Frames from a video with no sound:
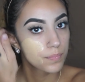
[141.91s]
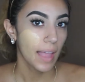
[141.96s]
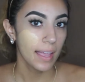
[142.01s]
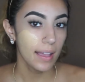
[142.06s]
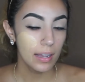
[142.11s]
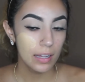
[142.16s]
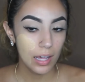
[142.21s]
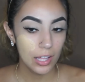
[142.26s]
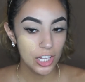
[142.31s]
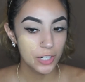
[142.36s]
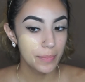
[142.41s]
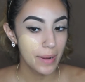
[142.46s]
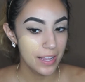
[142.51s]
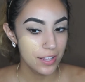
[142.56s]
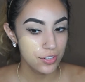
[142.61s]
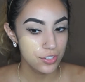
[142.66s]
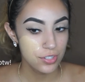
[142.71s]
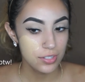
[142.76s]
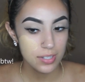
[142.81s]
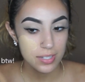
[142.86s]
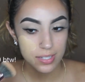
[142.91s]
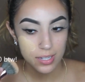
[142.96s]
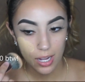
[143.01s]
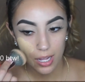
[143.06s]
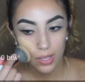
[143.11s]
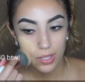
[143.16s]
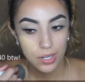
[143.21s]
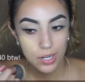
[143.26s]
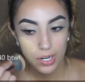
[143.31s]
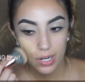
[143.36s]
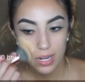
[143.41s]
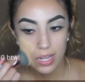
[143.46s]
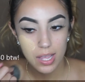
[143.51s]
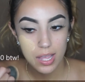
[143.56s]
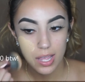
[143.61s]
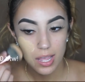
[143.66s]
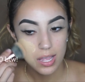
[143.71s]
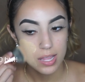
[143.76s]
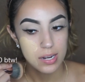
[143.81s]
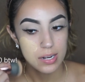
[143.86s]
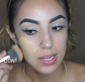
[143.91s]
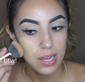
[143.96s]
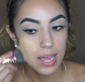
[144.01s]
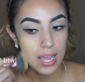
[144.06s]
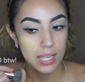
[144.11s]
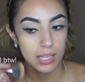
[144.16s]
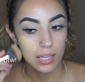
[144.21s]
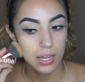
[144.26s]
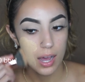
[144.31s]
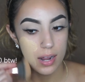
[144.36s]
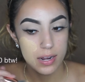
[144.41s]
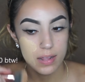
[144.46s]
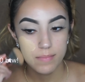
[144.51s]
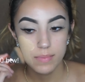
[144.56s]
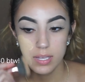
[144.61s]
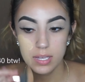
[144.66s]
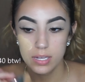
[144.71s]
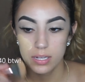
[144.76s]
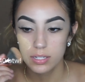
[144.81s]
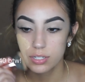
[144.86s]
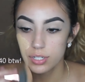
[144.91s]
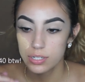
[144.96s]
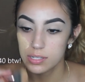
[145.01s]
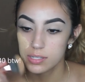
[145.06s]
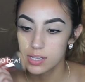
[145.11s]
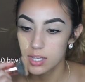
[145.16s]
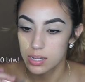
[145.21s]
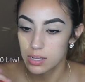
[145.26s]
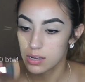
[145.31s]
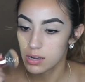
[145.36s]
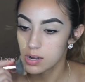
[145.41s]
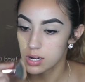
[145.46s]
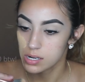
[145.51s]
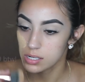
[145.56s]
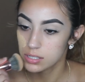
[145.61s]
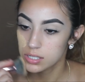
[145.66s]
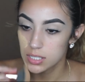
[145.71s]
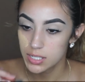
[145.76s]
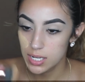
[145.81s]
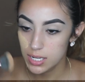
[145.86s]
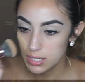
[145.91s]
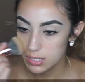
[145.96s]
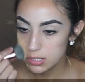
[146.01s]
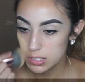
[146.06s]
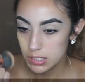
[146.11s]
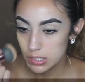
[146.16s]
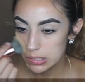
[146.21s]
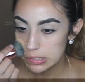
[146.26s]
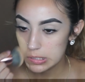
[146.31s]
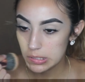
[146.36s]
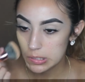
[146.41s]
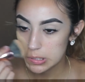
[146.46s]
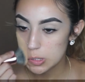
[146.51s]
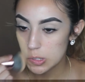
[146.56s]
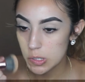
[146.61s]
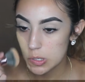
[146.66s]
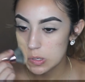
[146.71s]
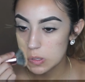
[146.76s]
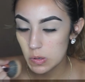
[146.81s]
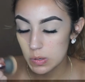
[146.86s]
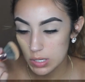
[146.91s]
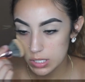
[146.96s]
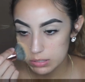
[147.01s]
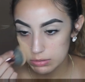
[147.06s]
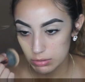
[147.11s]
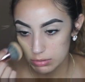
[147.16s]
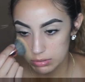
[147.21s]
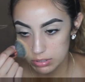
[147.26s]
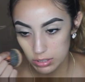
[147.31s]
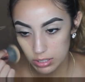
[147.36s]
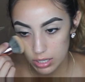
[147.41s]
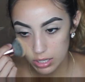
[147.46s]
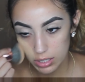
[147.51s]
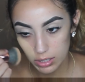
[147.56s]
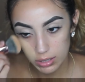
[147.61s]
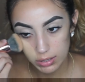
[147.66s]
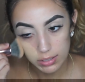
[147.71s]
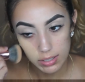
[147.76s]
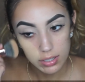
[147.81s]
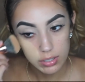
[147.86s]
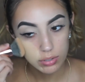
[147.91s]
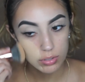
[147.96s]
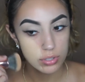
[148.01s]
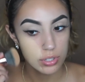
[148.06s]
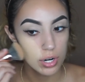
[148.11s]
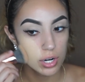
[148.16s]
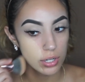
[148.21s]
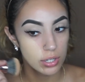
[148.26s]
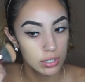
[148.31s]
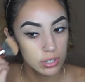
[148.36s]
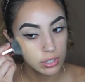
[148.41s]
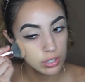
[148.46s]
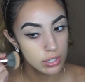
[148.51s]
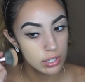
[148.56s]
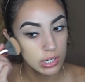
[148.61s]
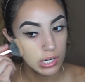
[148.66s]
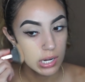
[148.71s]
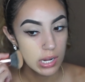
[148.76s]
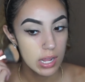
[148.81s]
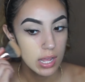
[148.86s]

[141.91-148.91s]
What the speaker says: I color matched this color, and I got it because she said it oxidizes, so it's supposed to get a little darker